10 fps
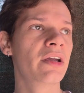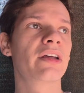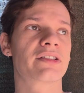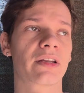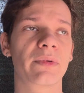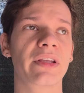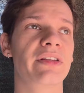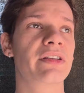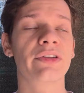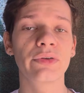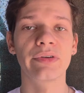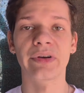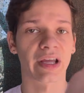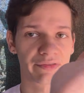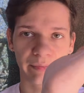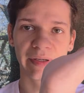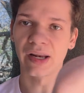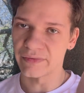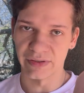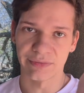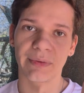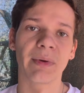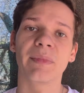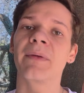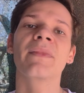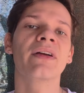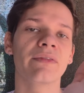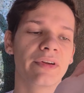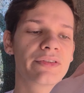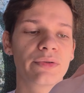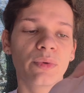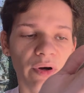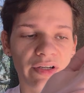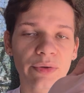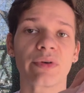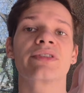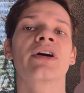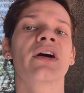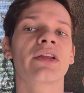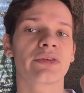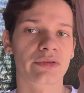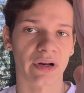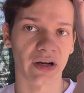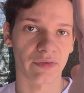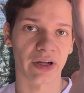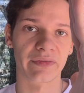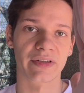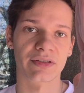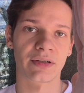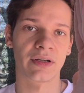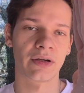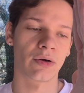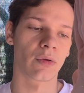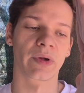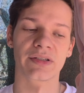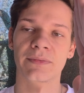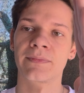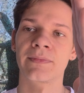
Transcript: It's going to be easy. You don't have to be like this. Remember, this you work towards. You start off like this, always.